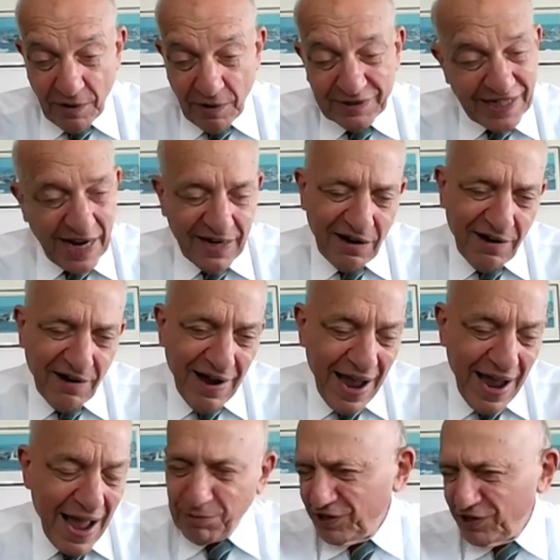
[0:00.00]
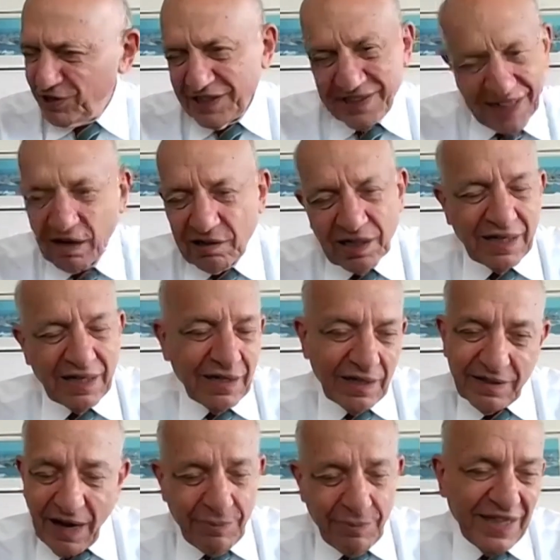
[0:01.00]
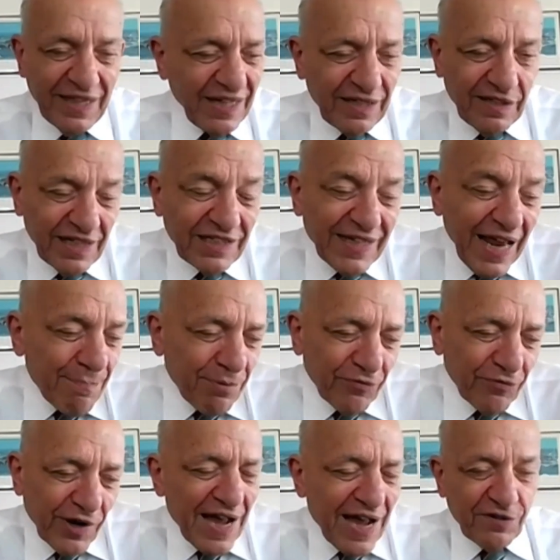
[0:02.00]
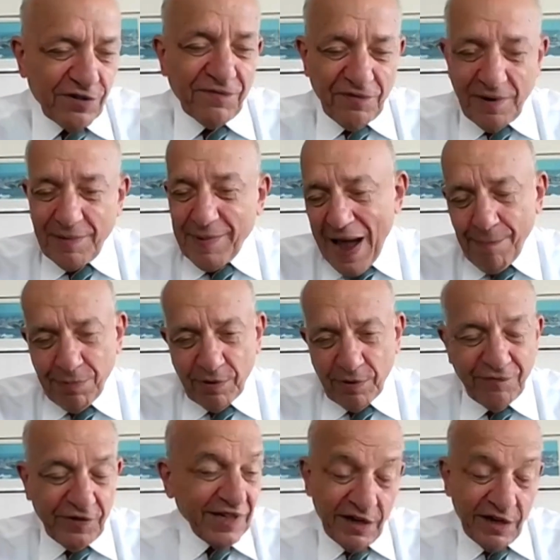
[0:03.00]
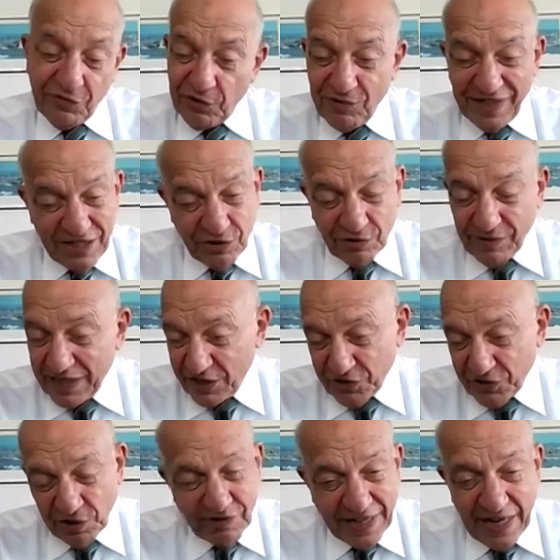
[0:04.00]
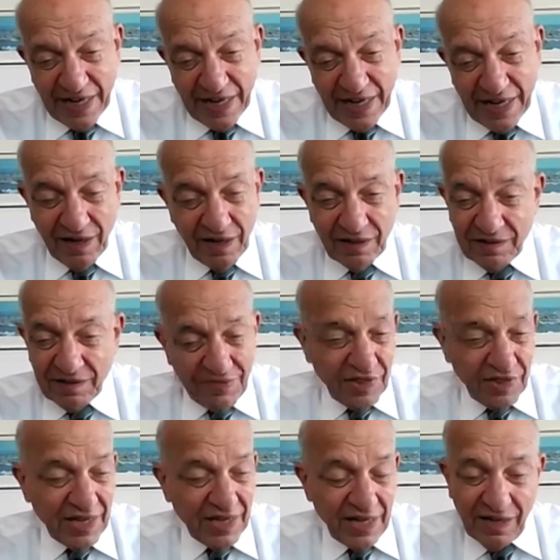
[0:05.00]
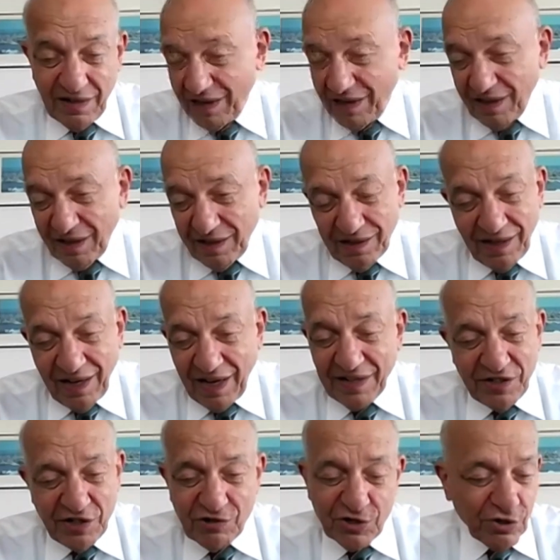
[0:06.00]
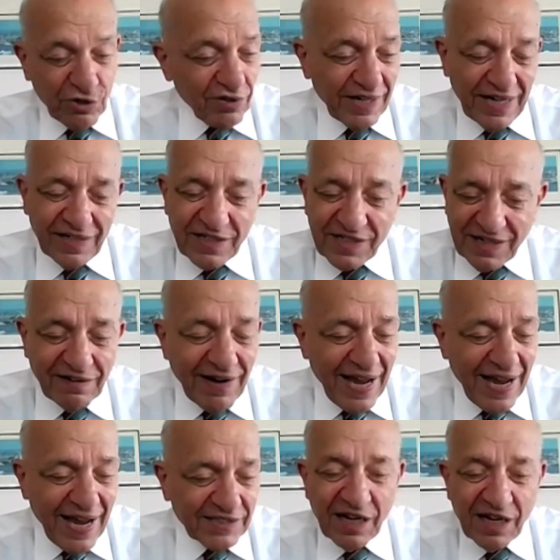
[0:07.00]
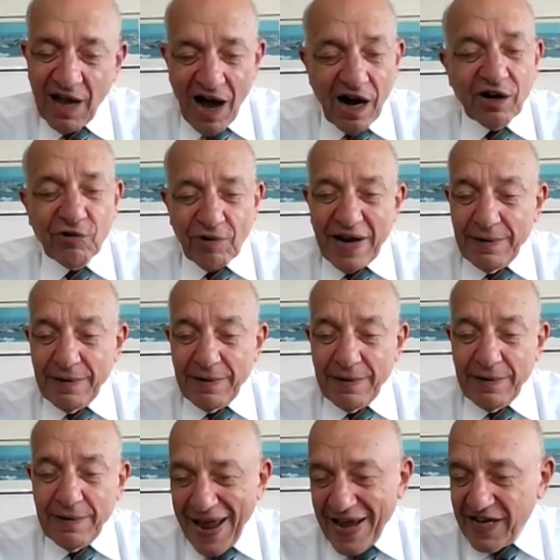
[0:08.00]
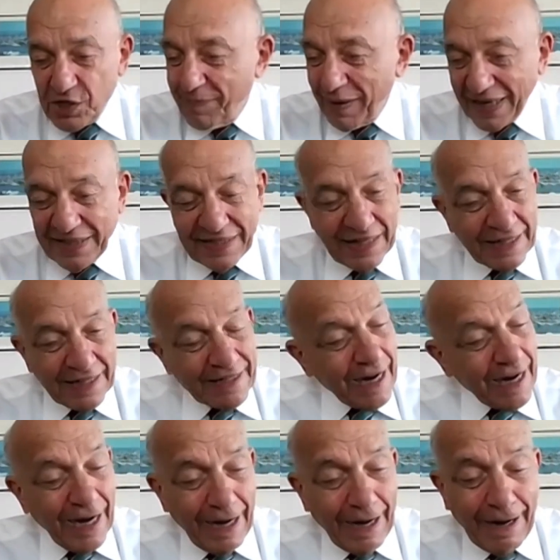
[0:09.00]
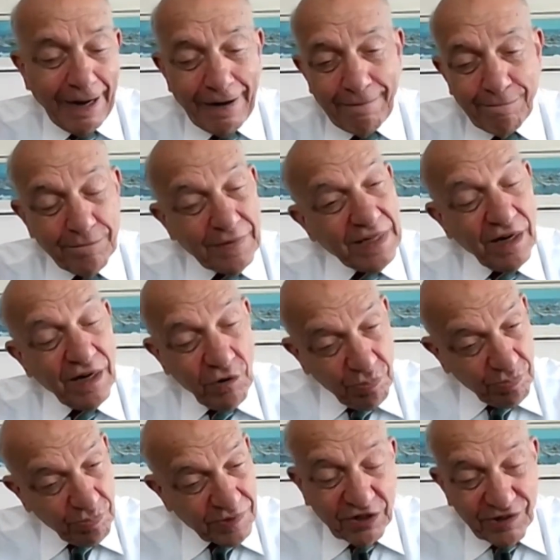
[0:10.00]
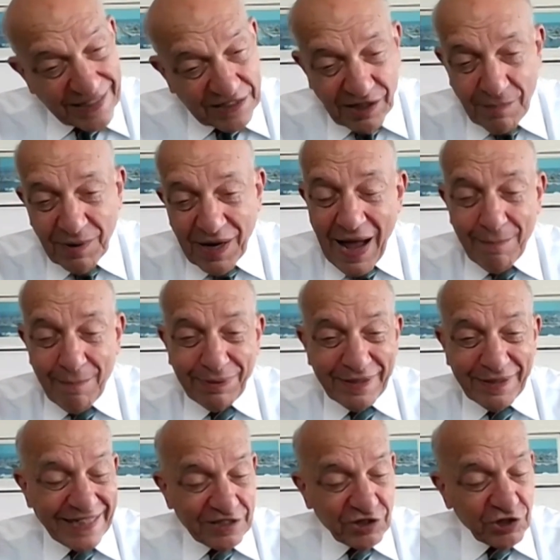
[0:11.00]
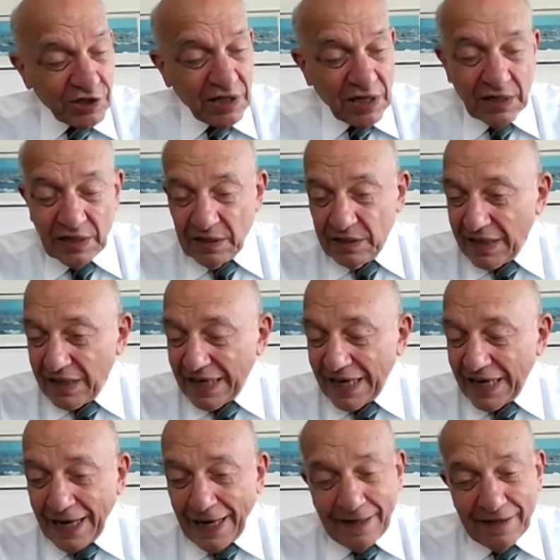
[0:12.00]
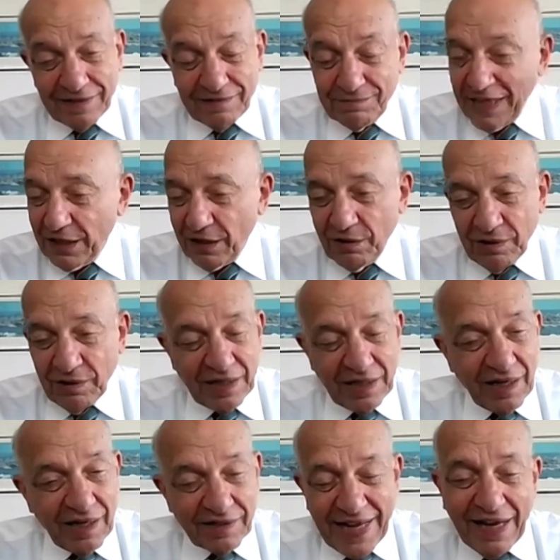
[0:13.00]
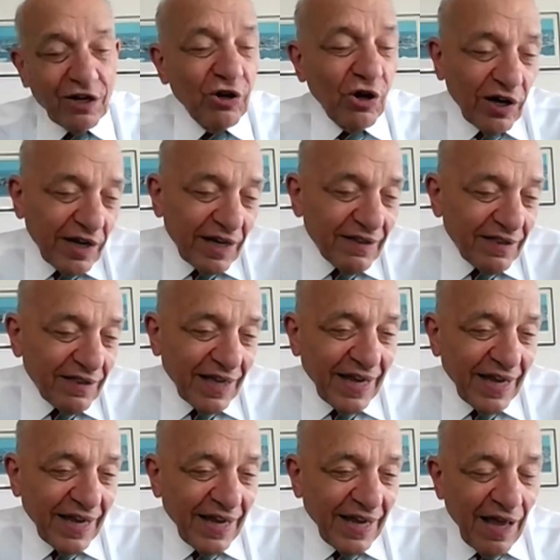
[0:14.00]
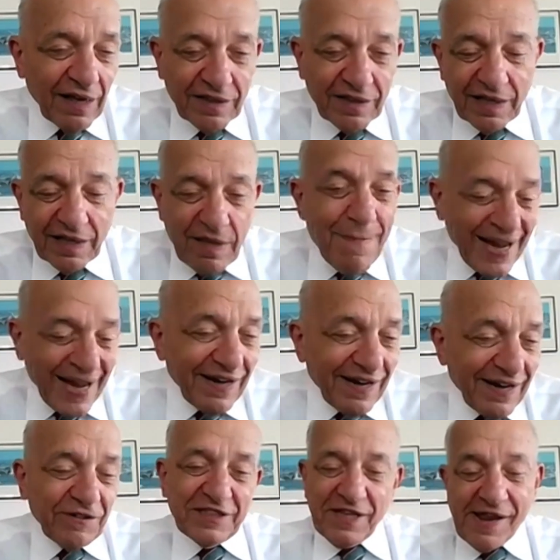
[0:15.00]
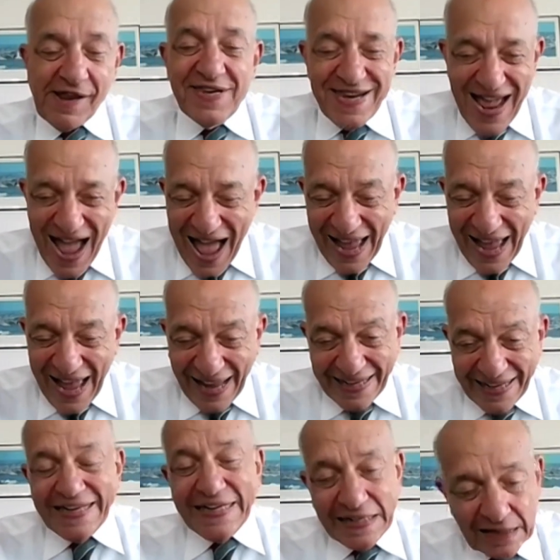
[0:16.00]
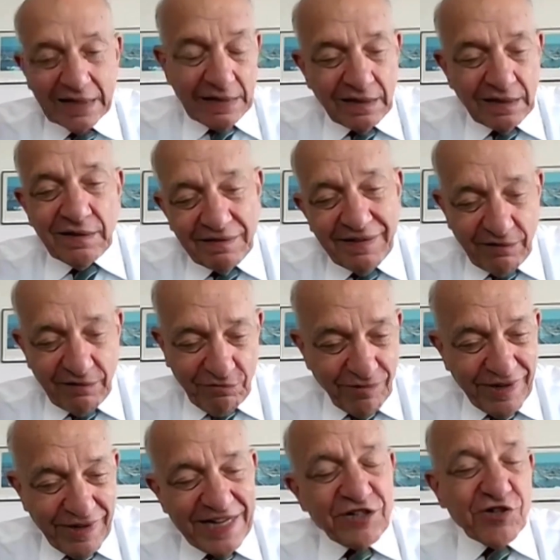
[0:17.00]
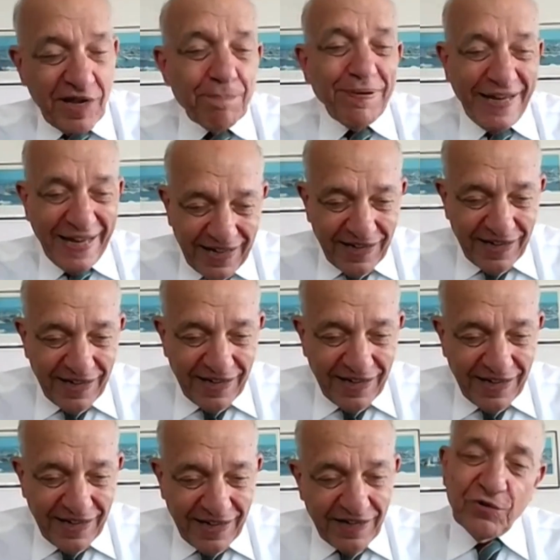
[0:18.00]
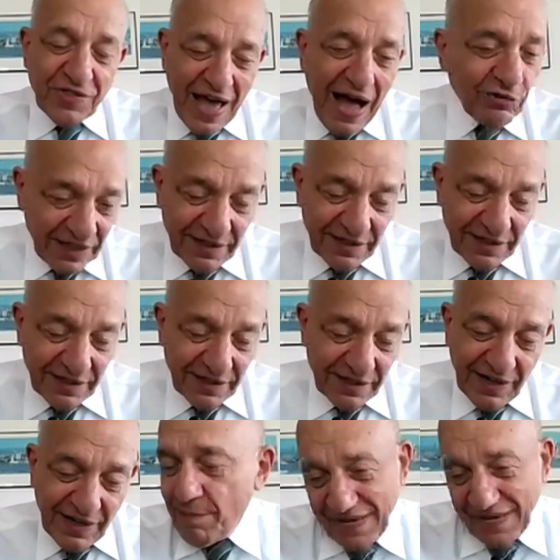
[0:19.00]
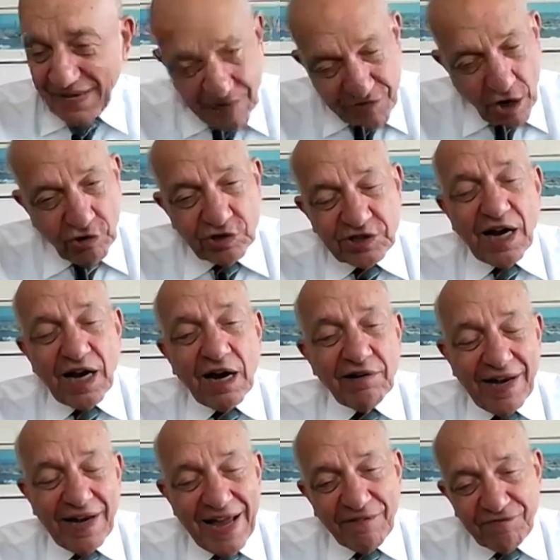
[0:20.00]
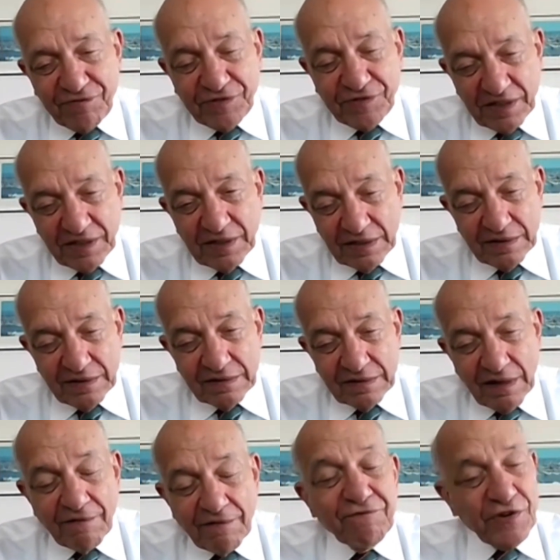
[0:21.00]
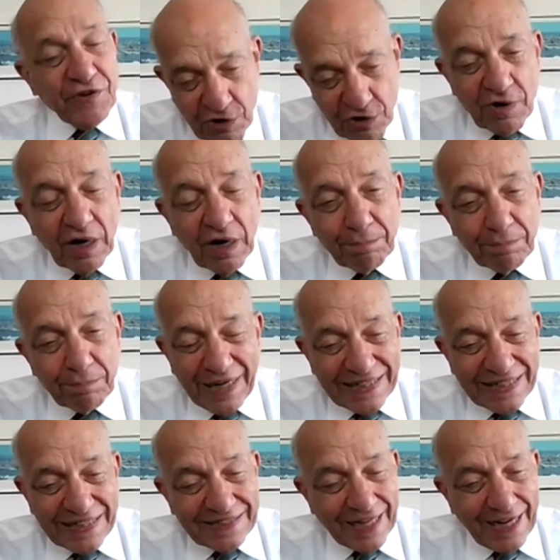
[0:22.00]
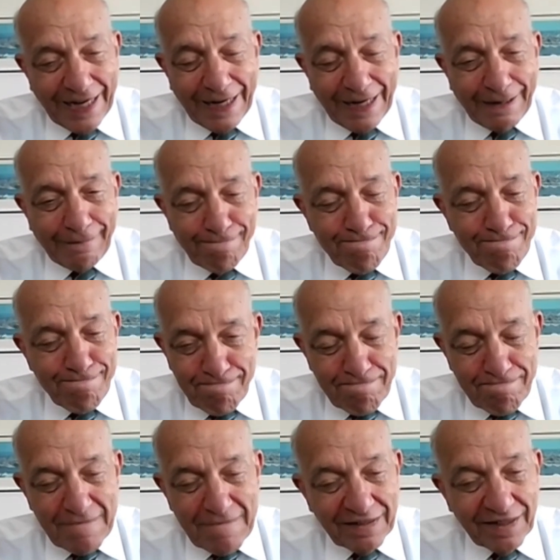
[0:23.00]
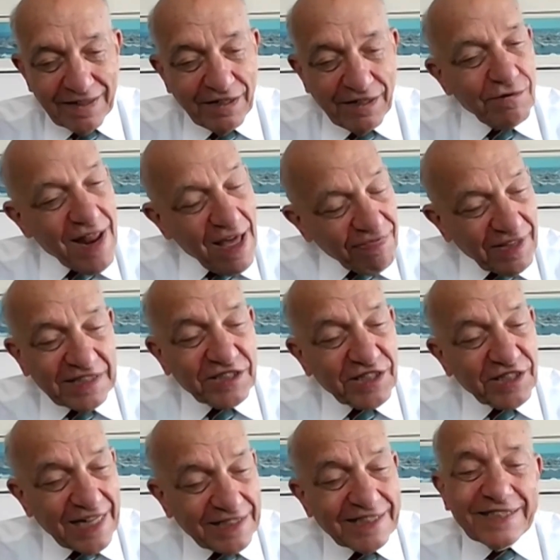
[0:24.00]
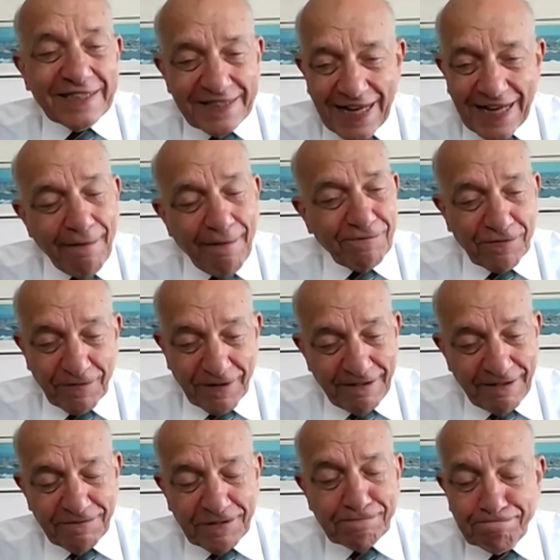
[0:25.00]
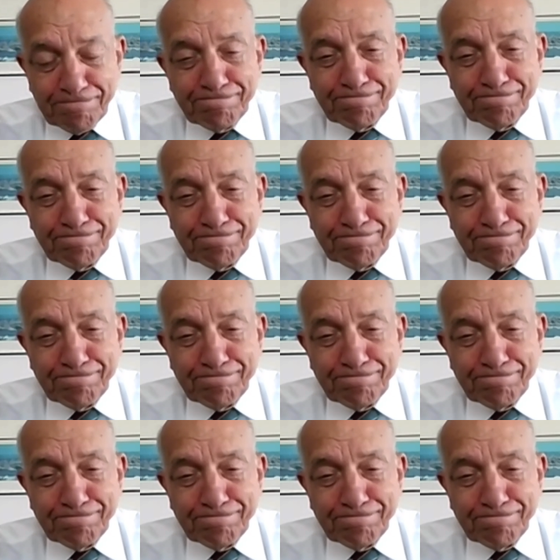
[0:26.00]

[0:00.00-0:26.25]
from its high. Now Apple is still, this type of reaction from Apple, if you take through history, is certainly nothing unusual, and it still has a great base. But there is some competition. Take a look at the Magnificent Nine that reached their peak in 2000. How many of those are left? A few, but nothing stays at the top forever.